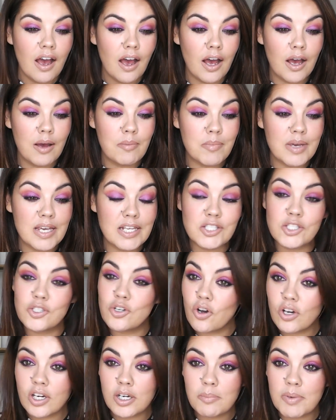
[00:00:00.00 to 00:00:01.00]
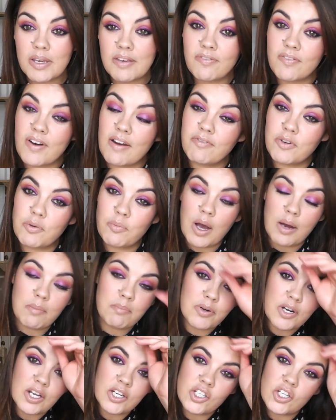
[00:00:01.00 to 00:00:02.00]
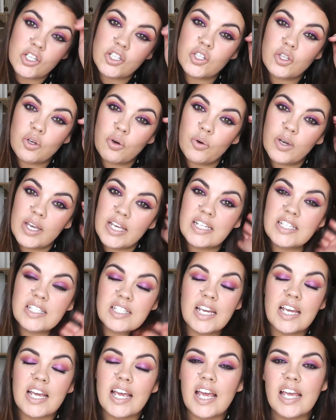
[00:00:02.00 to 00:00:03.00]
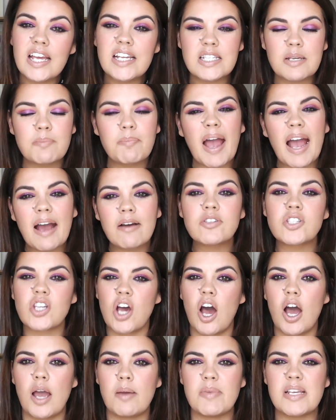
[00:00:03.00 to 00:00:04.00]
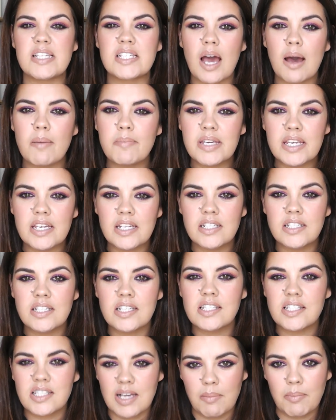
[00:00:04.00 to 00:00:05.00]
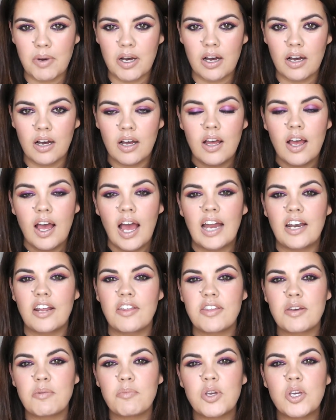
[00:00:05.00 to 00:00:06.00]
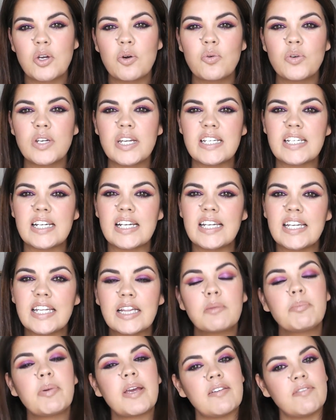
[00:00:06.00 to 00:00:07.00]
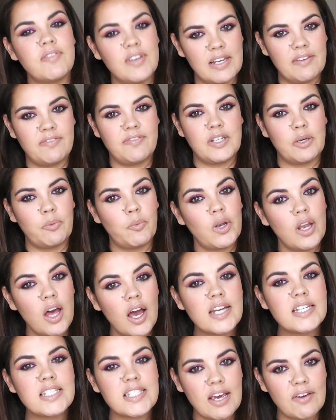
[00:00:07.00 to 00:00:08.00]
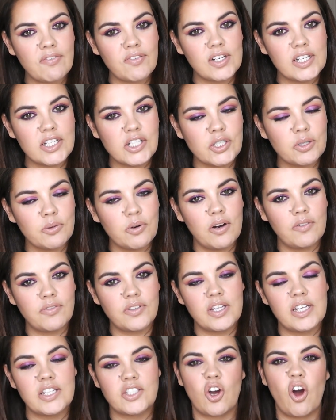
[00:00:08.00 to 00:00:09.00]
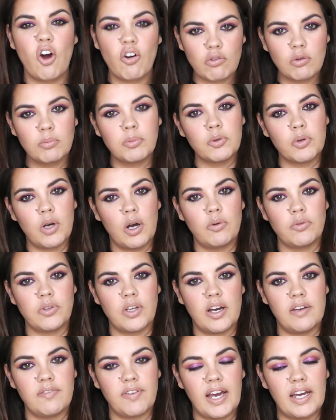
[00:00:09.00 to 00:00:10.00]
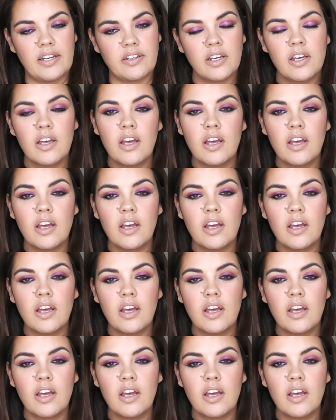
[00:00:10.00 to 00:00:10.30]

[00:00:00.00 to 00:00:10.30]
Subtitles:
It's not going to be for everyone, but I just thought it's about time. It's coming into summer, and I think we all need a little bit of lifting. Well, I definitely do after this horrible cold that I've had.